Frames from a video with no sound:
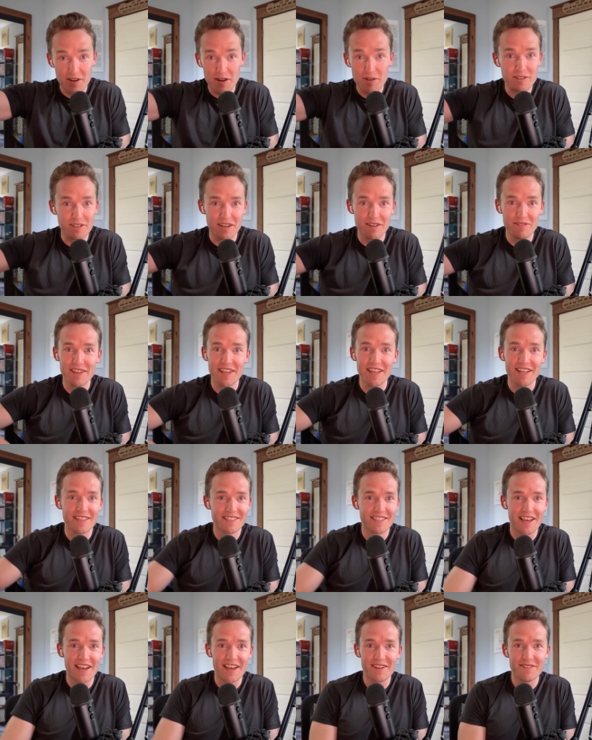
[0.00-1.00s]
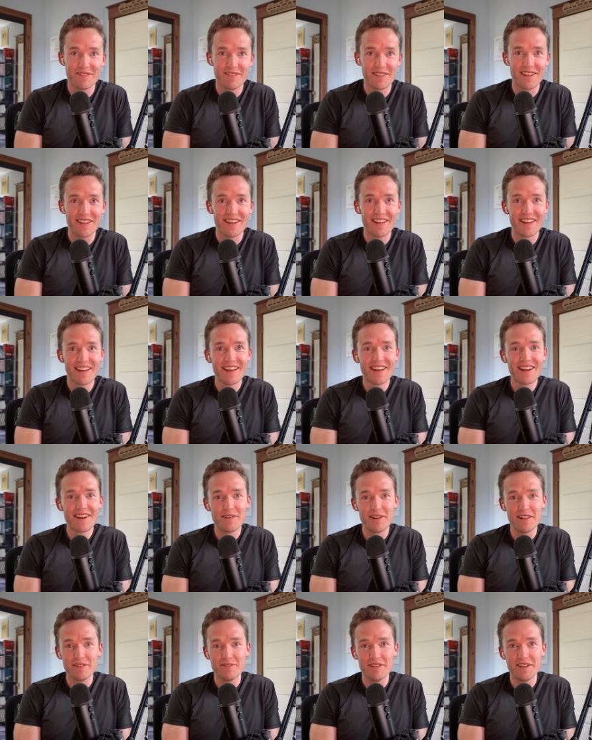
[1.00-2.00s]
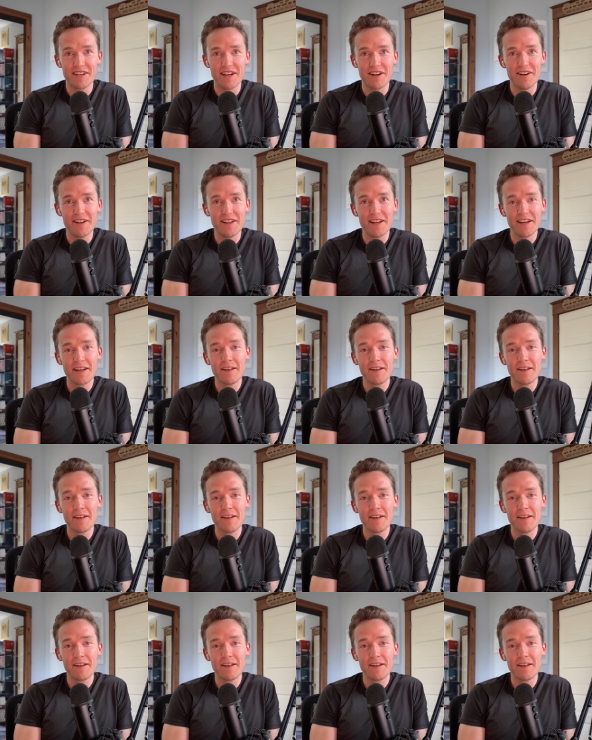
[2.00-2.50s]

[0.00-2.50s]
notion of the inside of the relevant area.